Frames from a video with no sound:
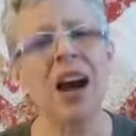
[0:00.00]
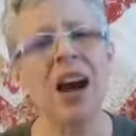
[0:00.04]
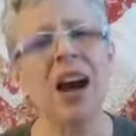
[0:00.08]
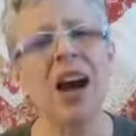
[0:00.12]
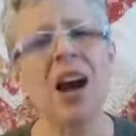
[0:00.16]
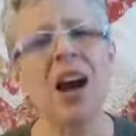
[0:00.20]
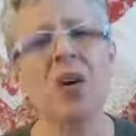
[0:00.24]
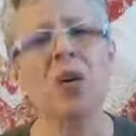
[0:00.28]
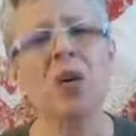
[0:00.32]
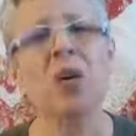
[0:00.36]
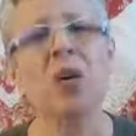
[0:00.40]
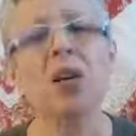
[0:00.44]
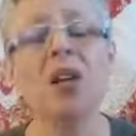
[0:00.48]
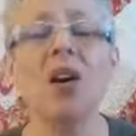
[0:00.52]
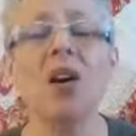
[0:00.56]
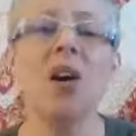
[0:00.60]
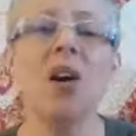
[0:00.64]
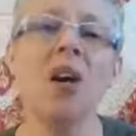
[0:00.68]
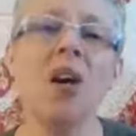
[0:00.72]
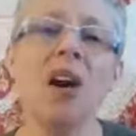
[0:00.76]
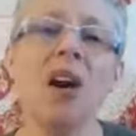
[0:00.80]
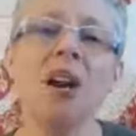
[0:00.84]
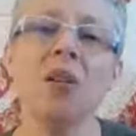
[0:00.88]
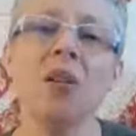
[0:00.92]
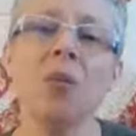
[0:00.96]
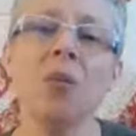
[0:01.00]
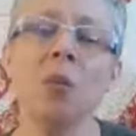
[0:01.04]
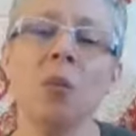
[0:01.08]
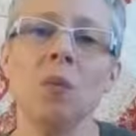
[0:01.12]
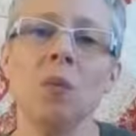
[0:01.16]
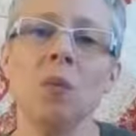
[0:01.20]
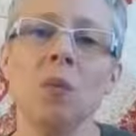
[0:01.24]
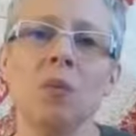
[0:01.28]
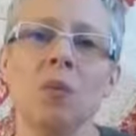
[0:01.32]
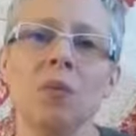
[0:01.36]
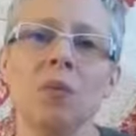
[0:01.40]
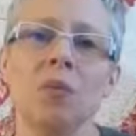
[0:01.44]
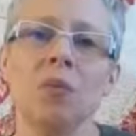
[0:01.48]
How long
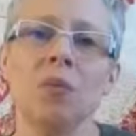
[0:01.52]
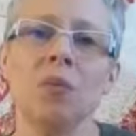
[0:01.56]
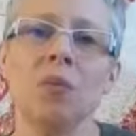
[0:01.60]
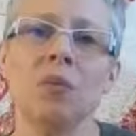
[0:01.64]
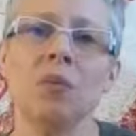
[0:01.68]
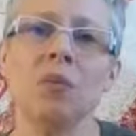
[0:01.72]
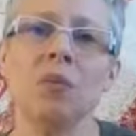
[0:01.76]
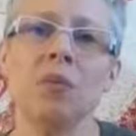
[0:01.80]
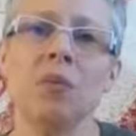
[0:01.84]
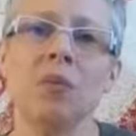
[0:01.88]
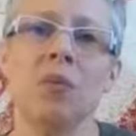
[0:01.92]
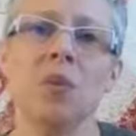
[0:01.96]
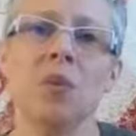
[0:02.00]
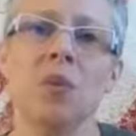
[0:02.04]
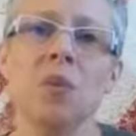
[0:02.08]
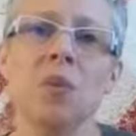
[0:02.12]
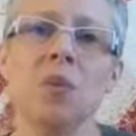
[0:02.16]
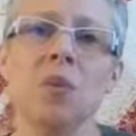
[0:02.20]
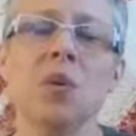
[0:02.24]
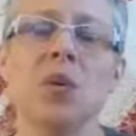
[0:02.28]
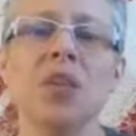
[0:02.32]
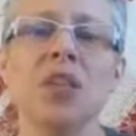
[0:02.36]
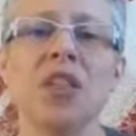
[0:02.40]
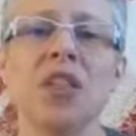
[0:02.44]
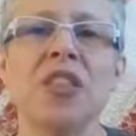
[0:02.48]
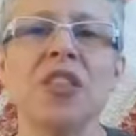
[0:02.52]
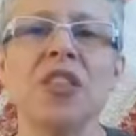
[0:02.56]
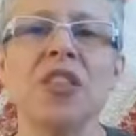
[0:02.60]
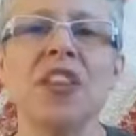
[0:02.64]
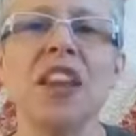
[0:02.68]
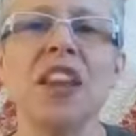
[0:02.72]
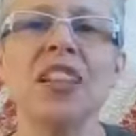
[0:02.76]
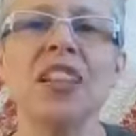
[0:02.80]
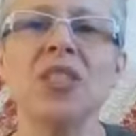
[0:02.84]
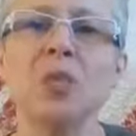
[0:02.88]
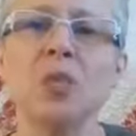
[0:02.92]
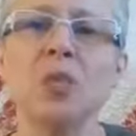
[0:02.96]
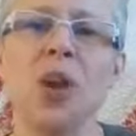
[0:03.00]
will the
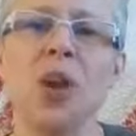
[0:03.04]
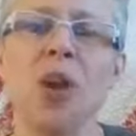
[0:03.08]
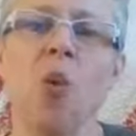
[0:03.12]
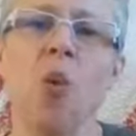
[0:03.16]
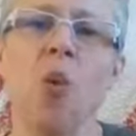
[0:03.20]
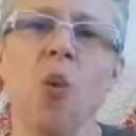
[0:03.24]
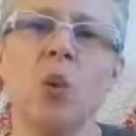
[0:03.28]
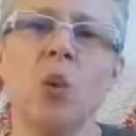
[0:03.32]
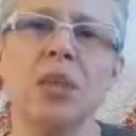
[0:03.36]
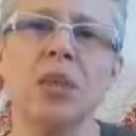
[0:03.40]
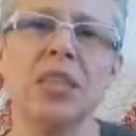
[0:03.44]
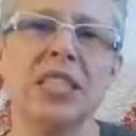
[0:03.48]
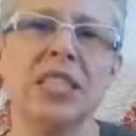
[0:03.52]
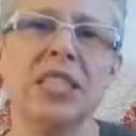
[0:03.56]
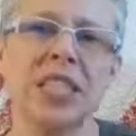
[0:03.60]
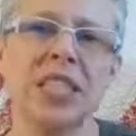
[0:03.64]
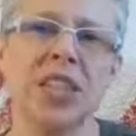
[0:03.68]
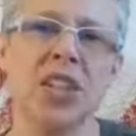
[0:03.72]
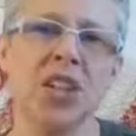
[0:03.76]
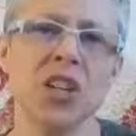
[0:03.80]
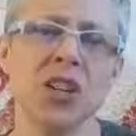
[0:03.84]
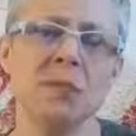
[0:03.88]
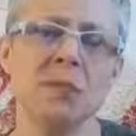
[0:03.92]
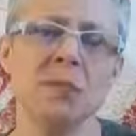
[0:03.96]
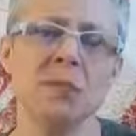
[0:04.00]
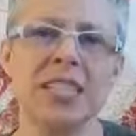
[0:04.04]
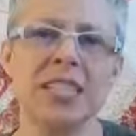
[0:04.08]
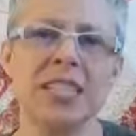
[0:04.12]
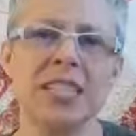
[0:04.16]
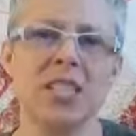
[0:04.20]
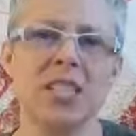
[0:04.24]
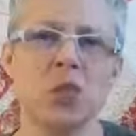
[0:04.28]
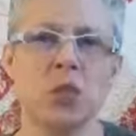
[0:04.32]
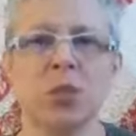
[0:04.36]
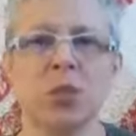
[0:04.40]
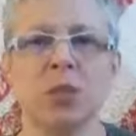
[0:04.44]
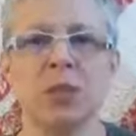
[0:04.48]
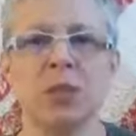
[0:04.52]
things we hold dear be
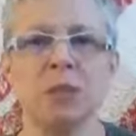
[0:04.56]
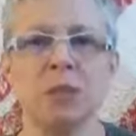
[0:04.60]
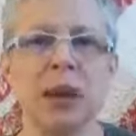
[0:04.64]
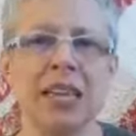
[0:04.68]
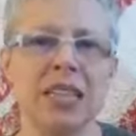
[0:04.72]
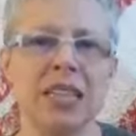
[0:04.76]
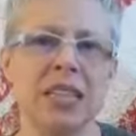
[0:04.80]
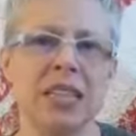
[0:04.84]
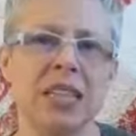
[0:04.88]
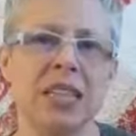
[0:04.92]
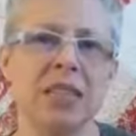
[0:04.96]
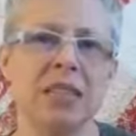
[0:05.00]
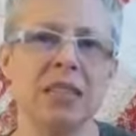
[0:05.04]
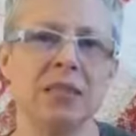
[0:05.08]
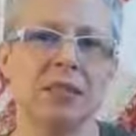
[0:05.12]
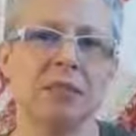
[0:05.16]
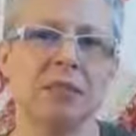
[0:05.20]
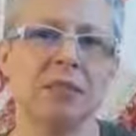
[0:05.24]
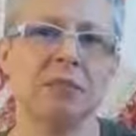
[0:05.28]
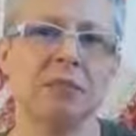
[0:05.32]
disrespected?